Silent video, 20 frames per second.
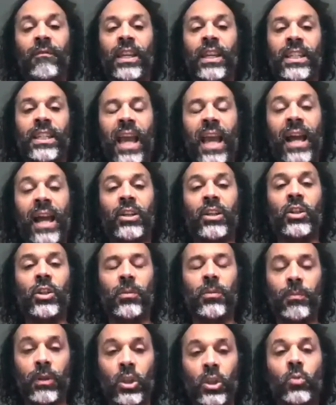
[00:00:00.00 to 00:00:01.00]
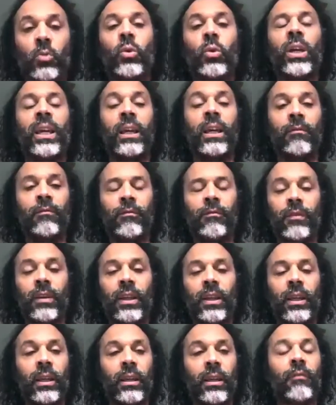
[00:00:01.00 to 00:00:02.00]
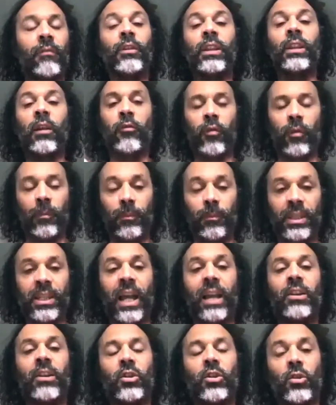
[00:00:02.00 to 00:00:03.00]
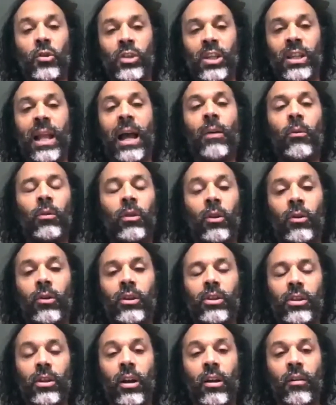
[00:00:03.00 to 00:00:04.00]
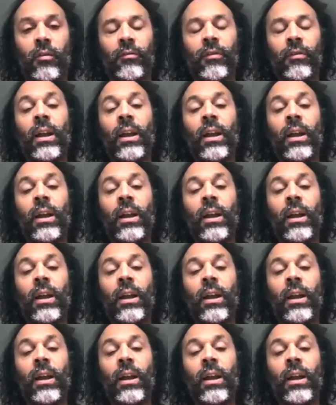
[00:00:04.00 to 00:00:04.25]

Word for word: edge between the different potentials and outlooks of